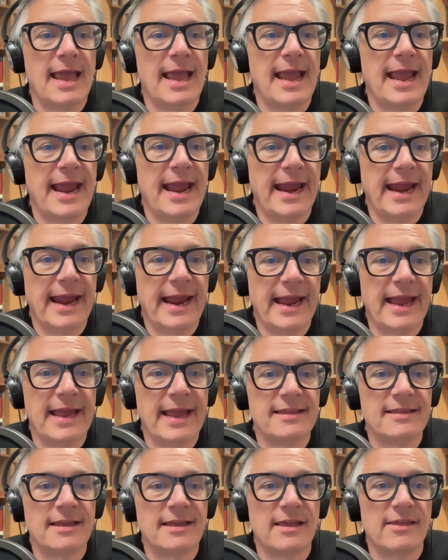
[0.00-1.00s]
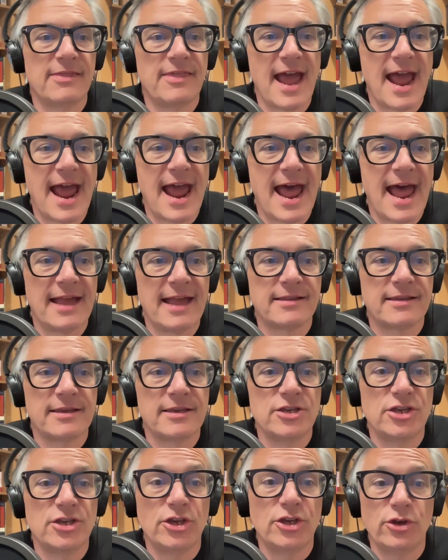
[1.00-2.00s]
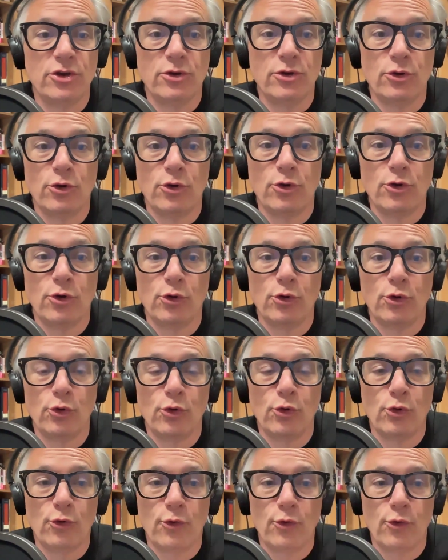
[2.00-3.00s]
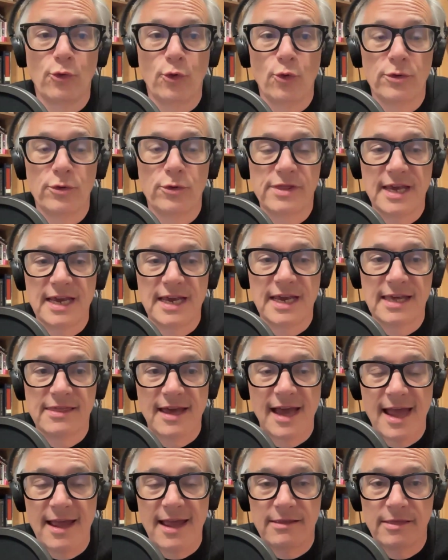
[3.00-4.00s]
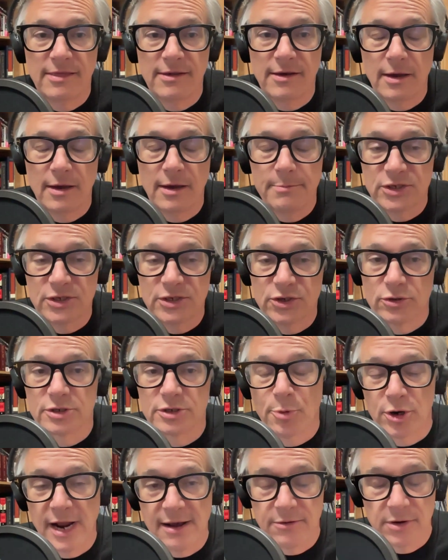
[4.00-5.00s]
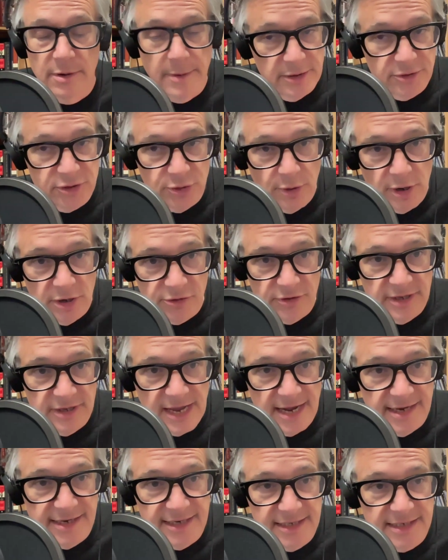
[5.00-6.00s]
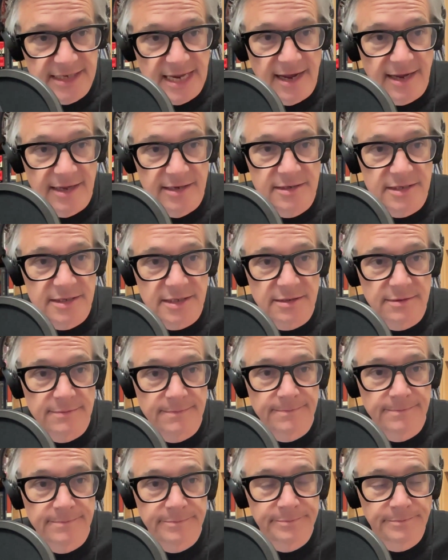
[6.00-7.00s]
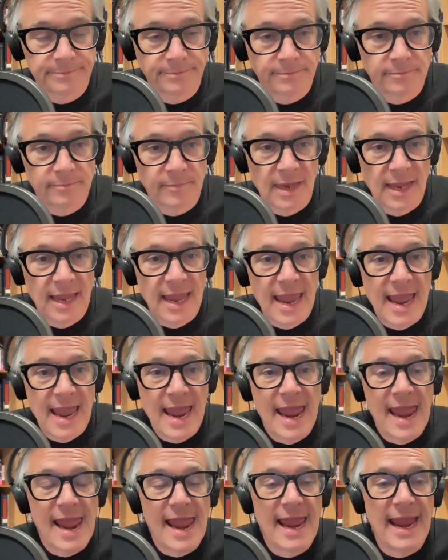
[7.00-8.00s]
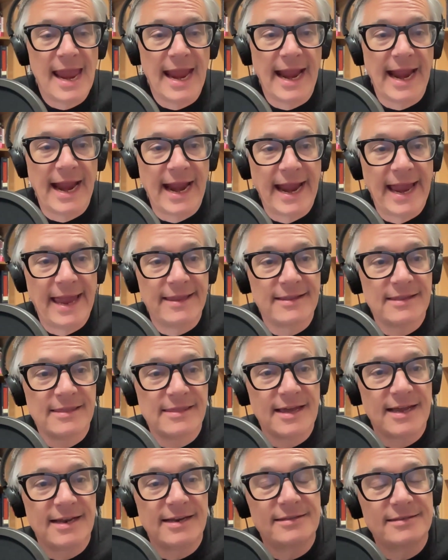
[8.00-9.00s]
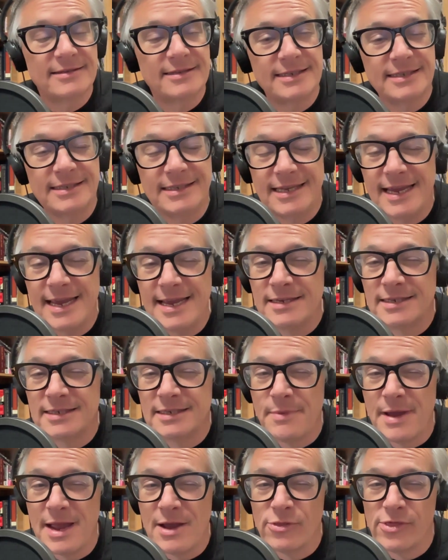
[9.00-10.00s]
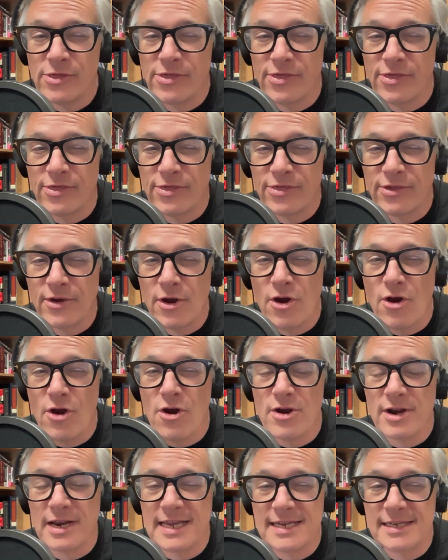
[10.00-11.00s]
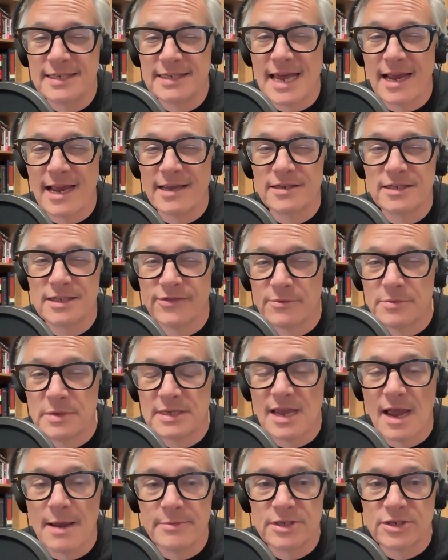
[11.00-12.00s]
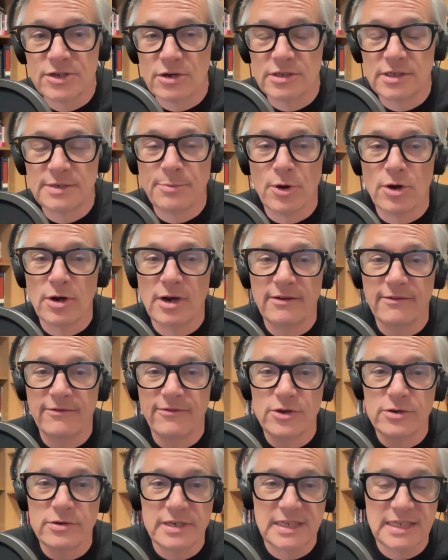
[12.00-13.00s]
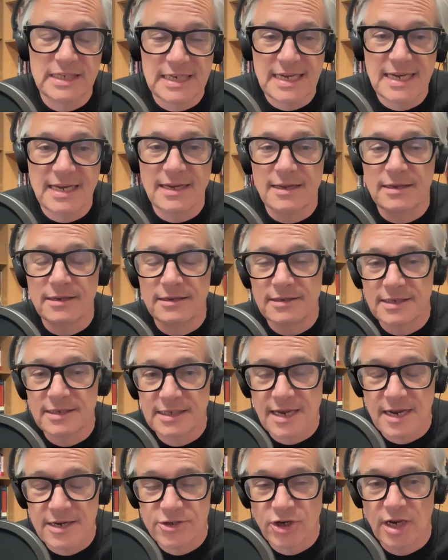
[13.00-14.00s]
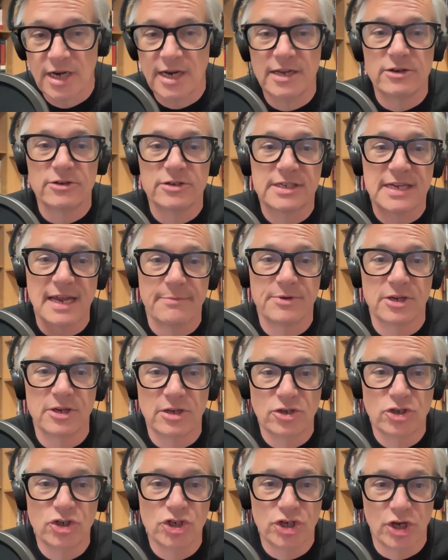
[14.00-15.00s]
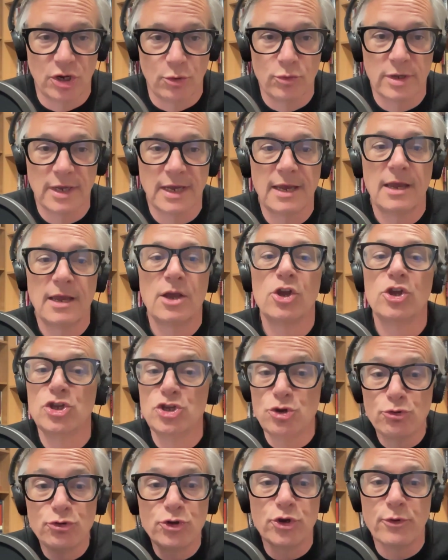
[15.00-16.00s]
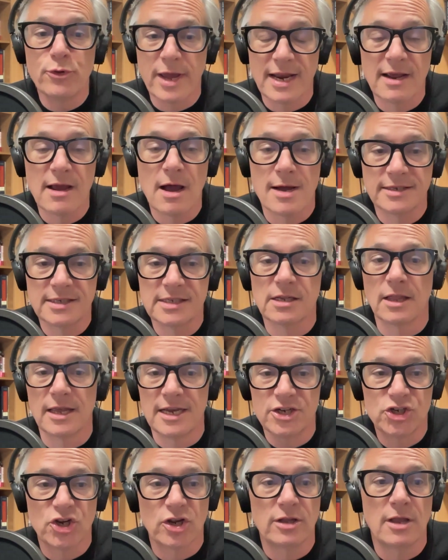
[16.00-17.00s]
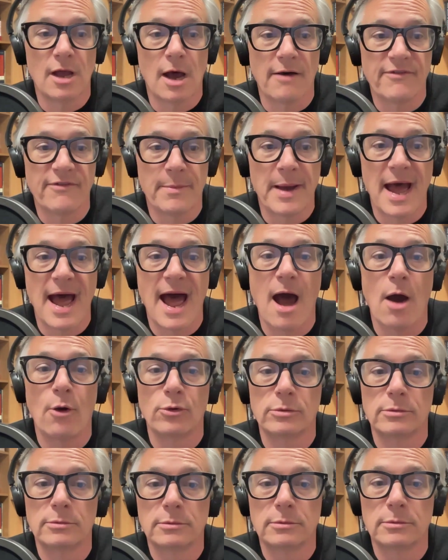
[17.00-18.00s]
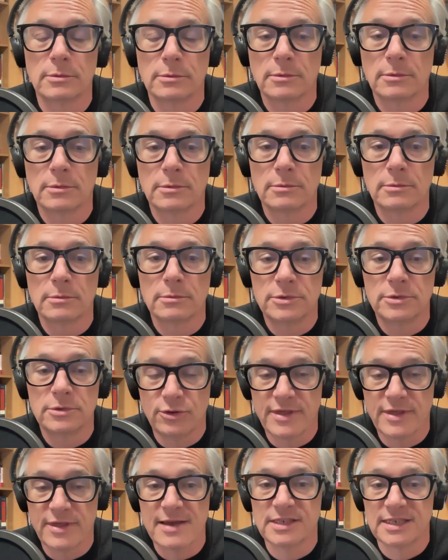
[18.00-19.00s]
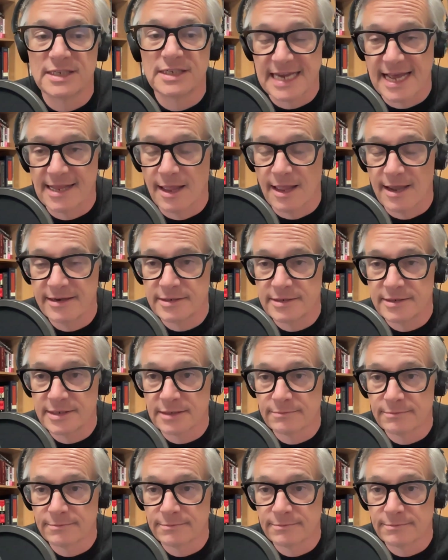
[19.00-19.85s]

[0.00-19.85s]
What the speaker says: and that you think that the missiles burn out in about 290 seconds, and that it takes about 30 seconds from the time it starts burning for you to see it and decide you're going to intercept it and shoot, you do get a constellation of about 2,000 satellites.